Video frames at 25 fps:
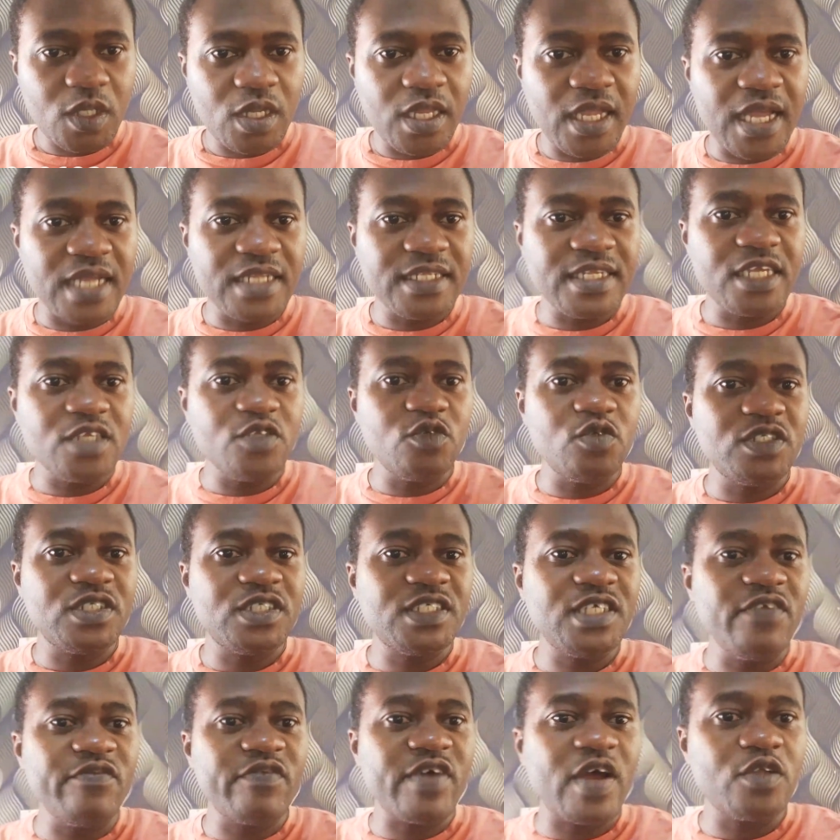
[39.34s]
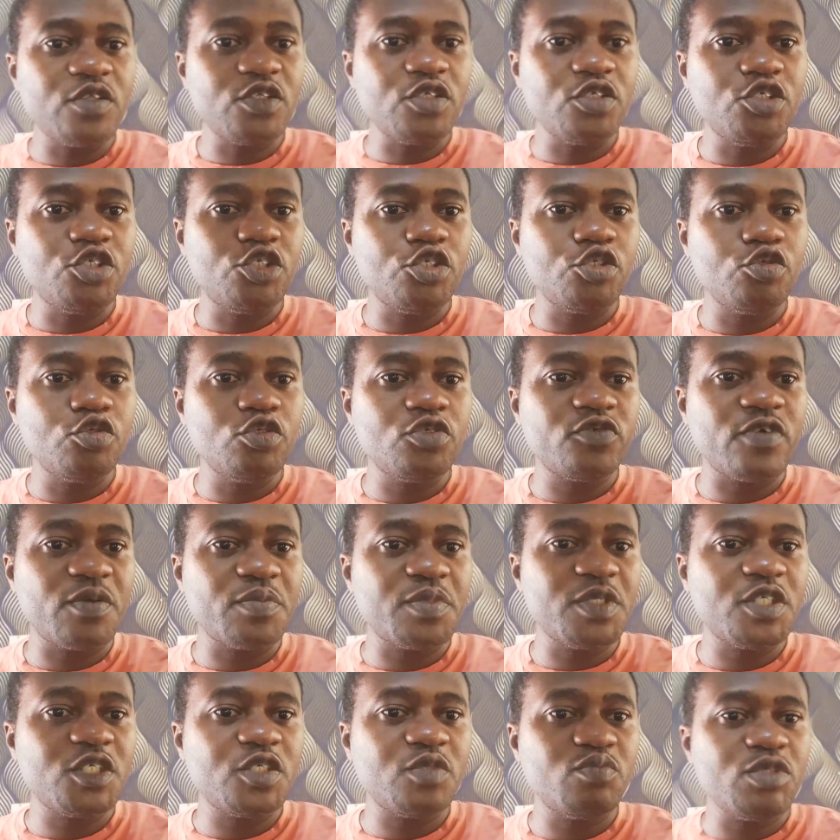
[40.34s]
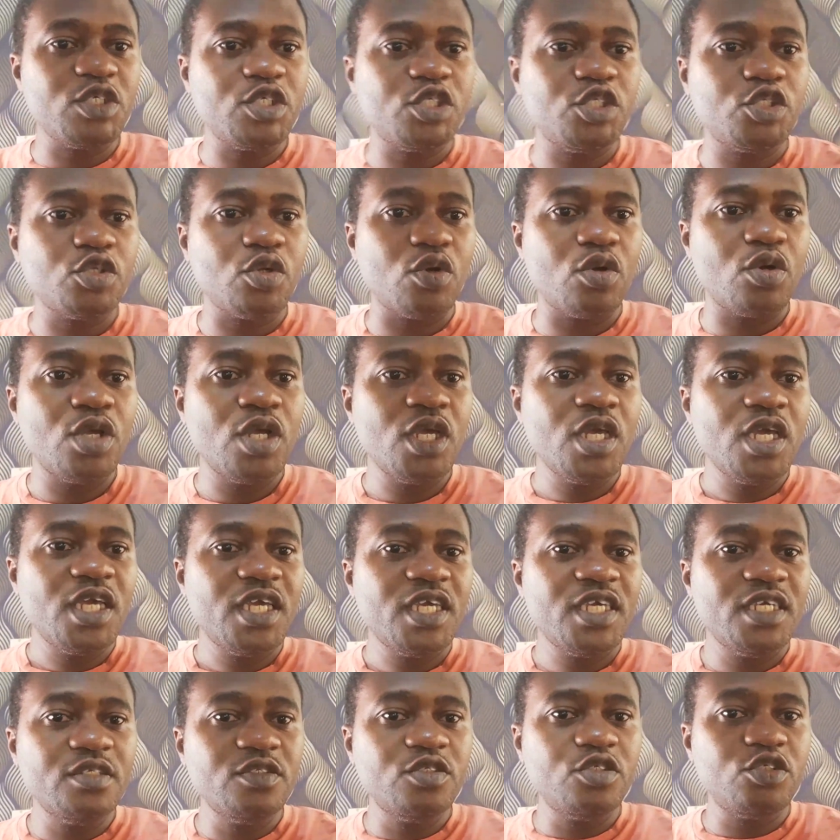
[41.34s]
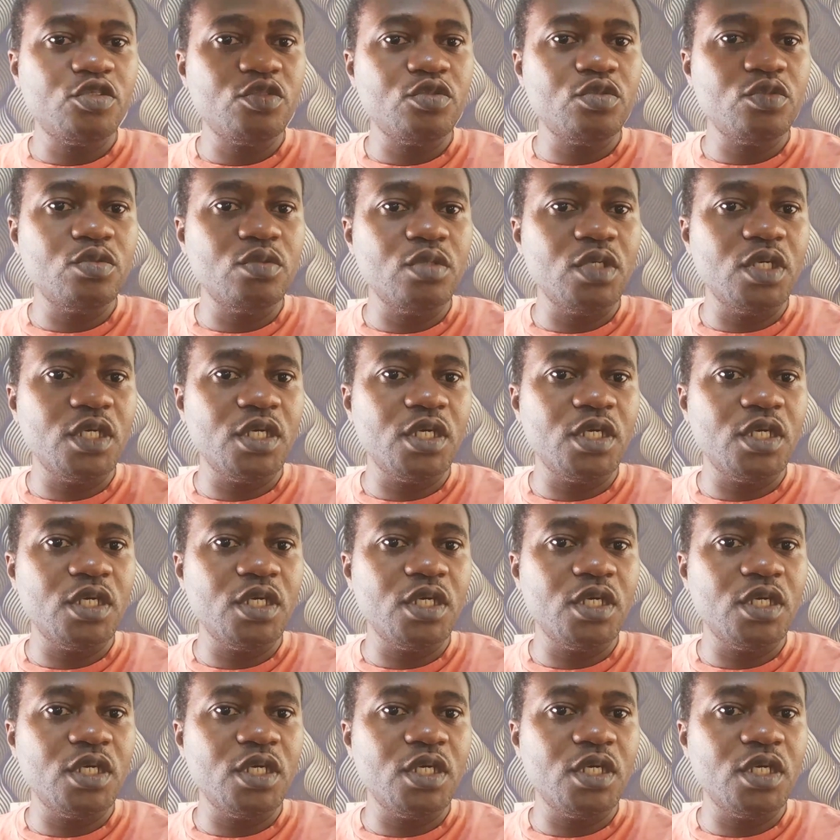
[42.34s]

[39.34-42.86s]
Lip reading: And then you sieve out the juice from this mixture into